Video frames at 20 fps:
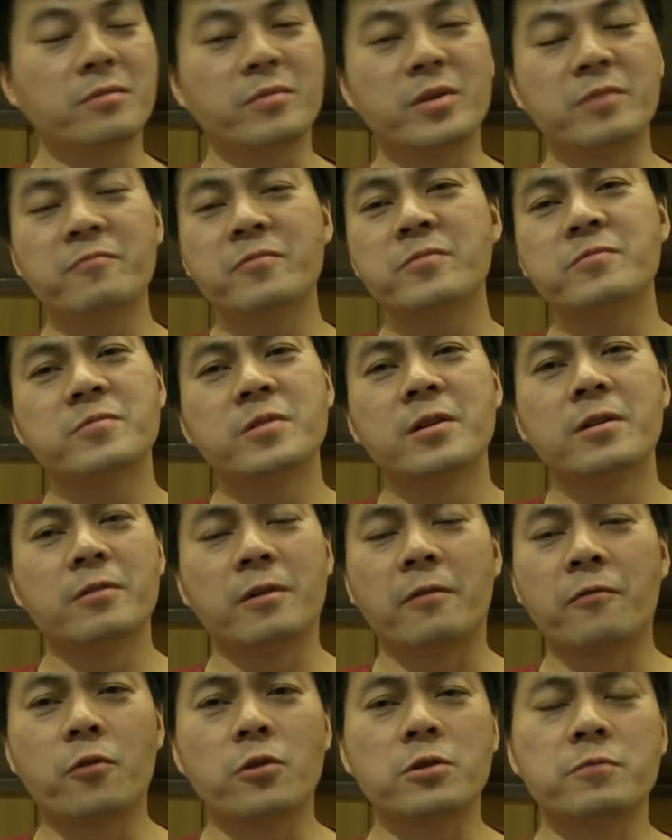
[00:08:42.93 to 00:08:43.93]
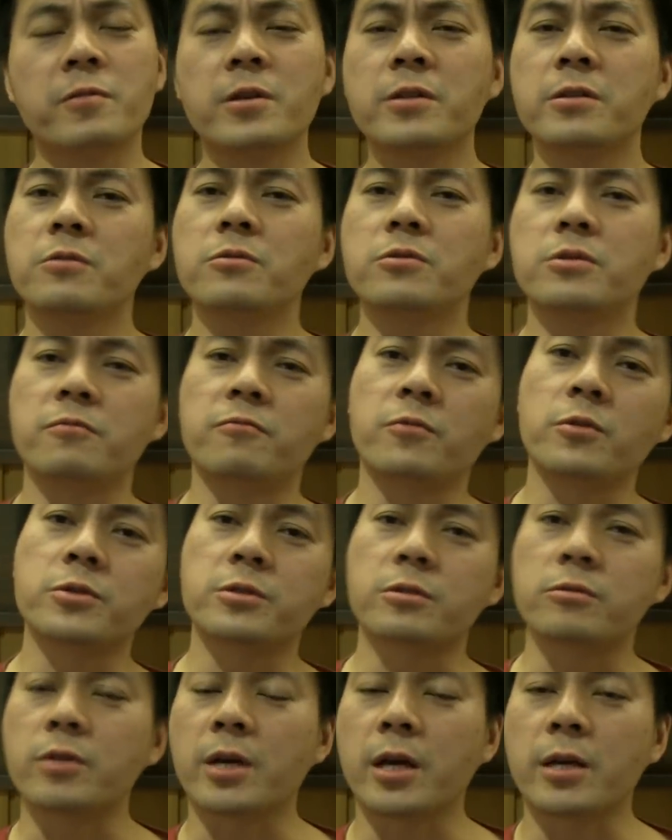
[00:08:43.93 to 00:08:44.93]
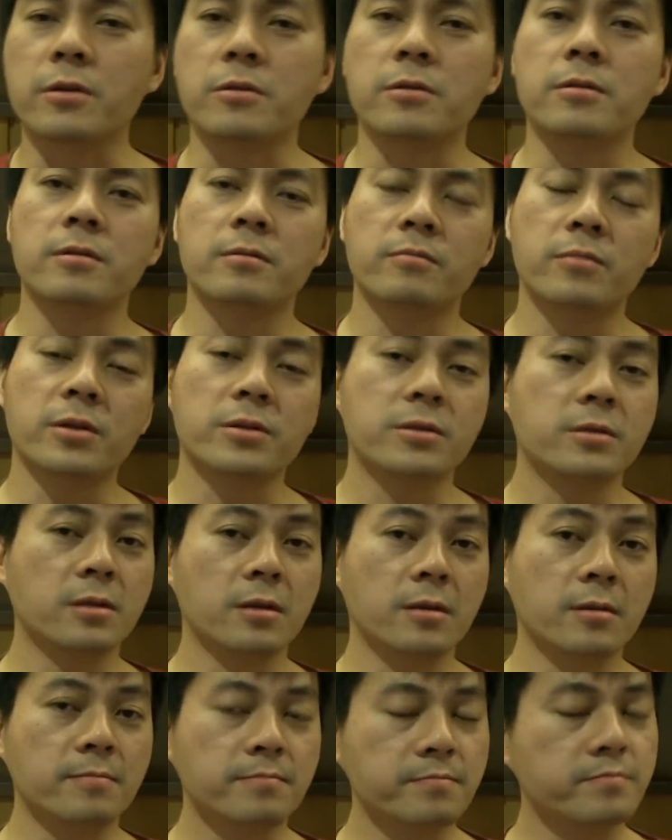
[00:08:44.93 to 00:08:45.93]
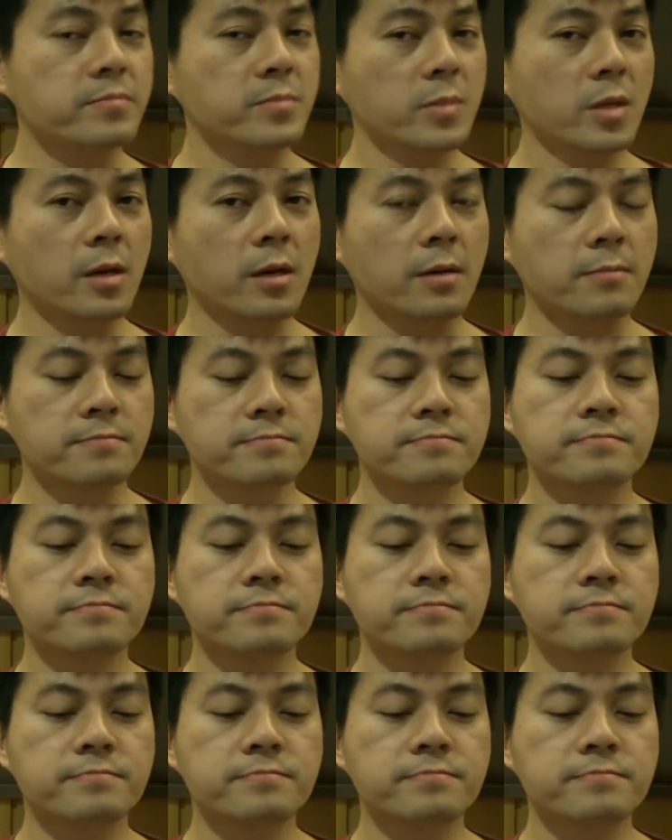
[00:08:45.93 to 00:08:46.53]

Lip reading: I mean, of course, we're going to use the Roadster together, but yeah.